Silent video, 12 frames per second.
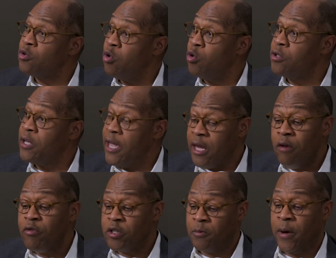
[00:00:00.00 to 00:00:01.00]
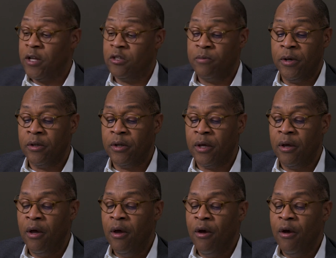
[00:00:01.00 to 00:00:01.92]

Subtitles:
quote, taking responsibility